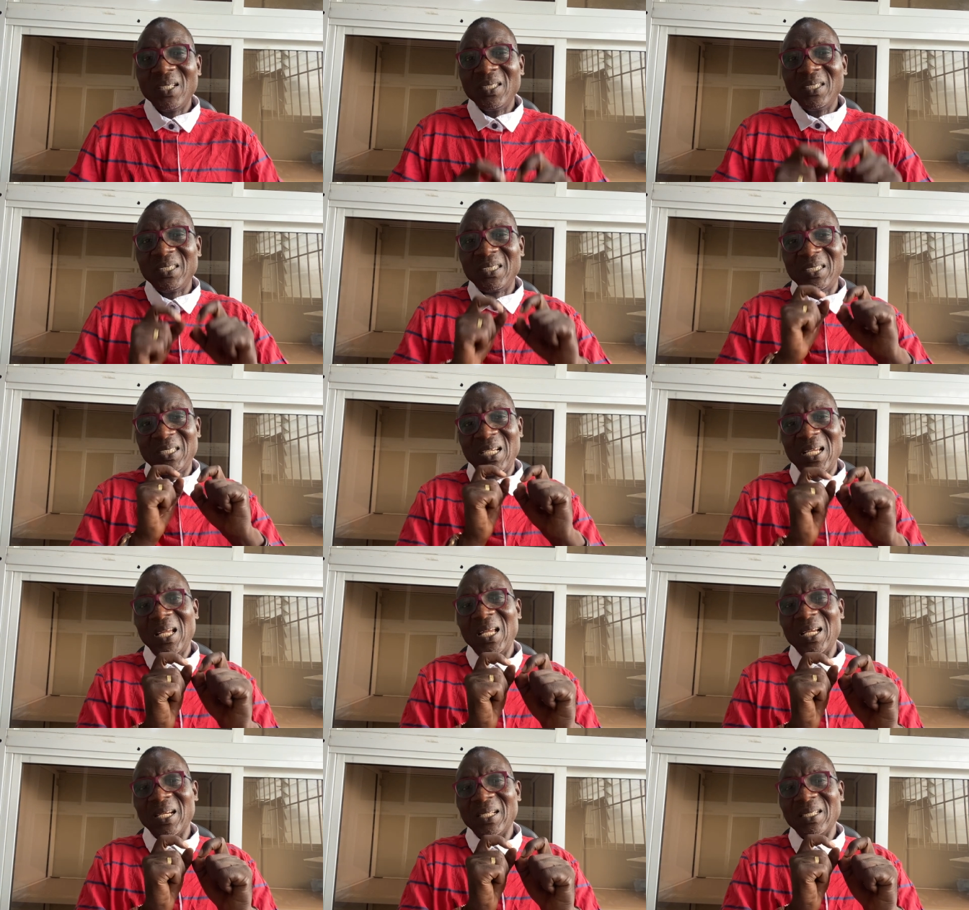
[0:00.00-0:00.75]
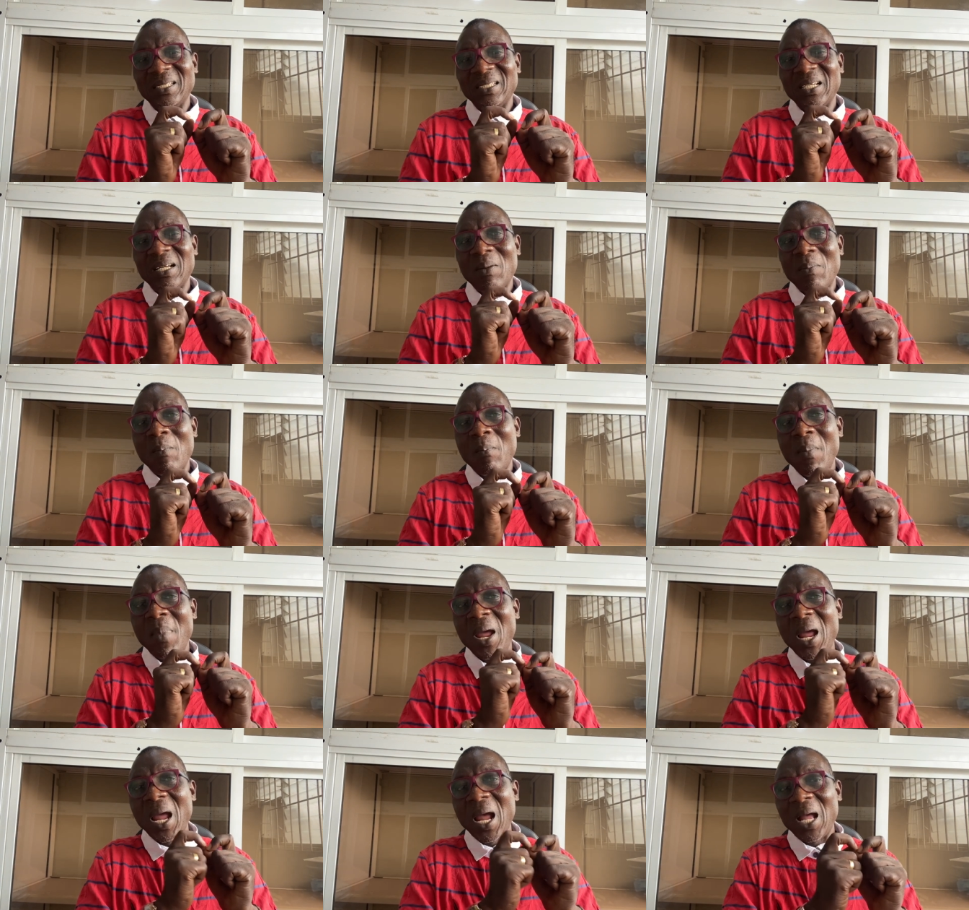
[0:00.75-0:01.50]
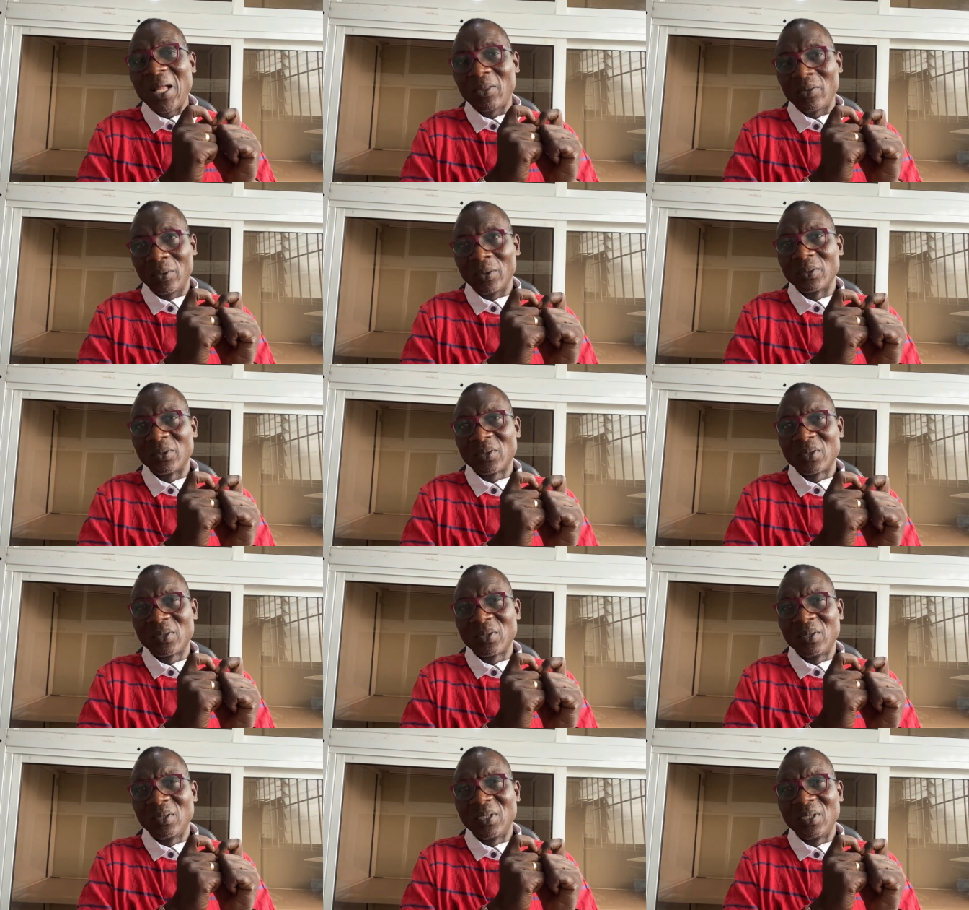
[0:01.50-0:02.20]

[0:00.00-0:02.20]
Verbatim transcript: shared methods.